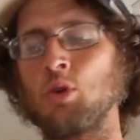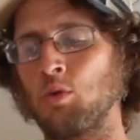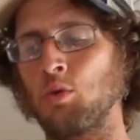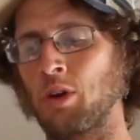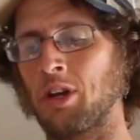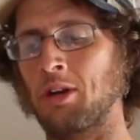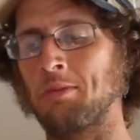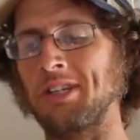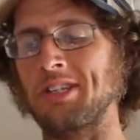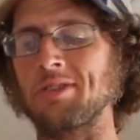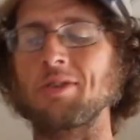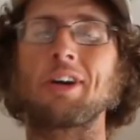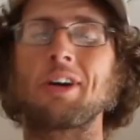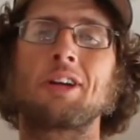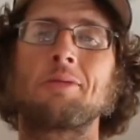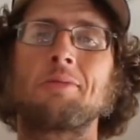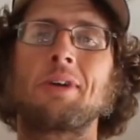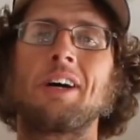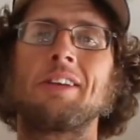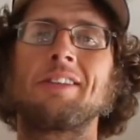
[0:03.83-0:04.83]
We're going to be talking
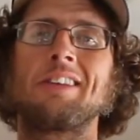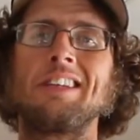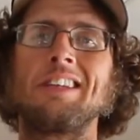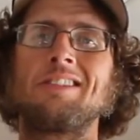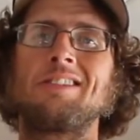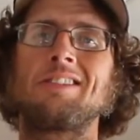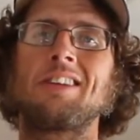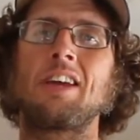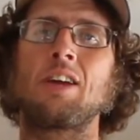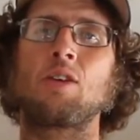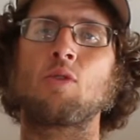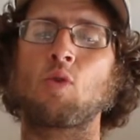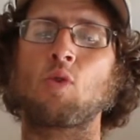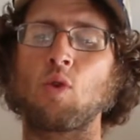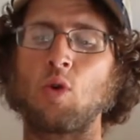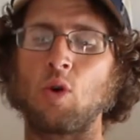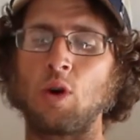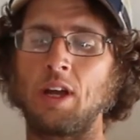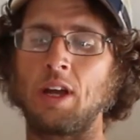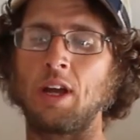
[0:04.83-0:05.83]
about the St.
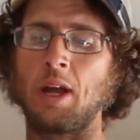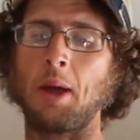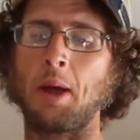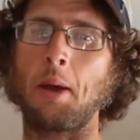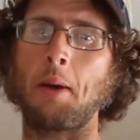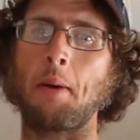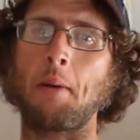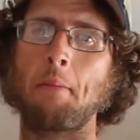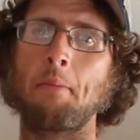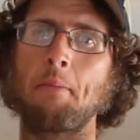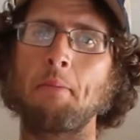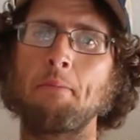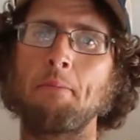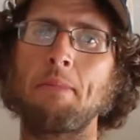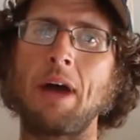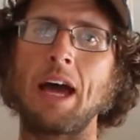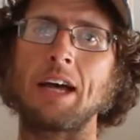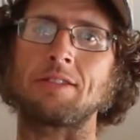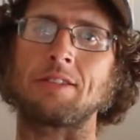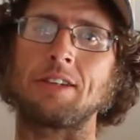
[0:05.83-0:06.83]
Croix
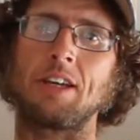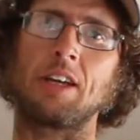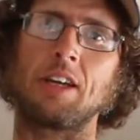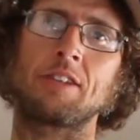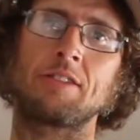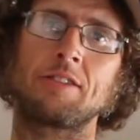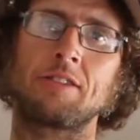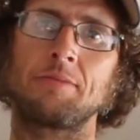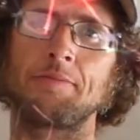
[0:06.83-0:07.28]
Bass X.